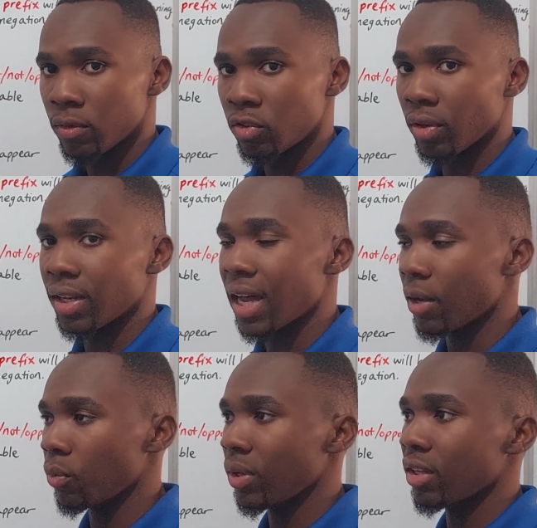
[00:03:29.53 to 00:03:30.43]
So in
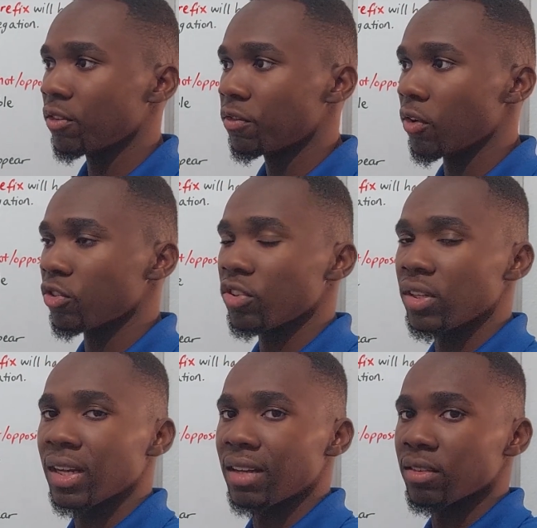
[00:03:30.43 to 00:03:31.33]
that way, it's
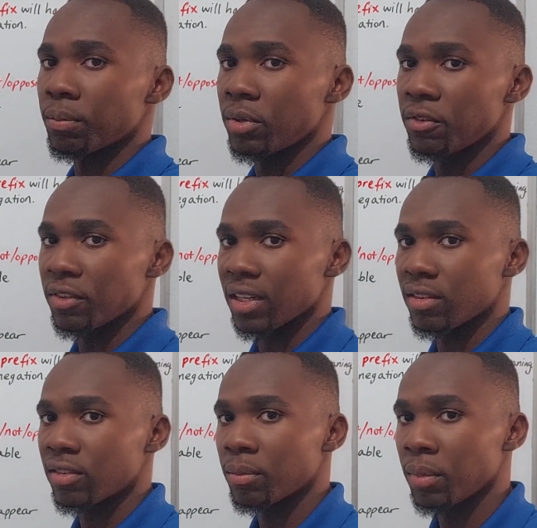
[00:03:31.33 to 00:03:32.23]
functioning as a
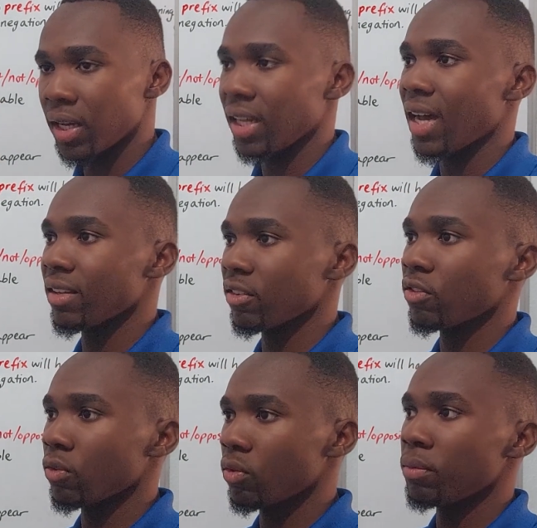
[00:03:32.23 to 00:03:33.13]
prefix, but it has
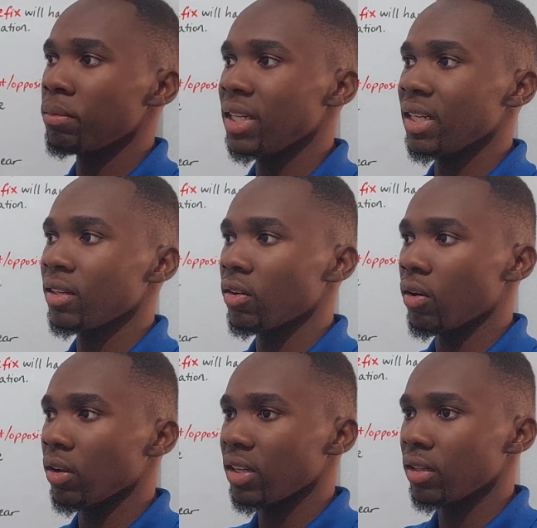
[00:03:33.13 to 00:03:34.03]
its own meaning
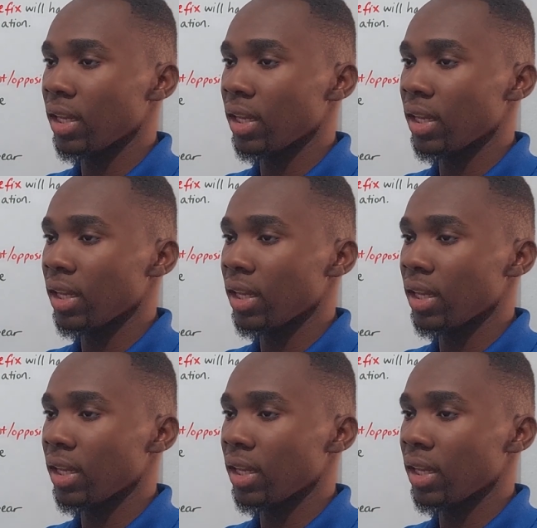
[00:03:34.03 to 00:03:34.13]
on it.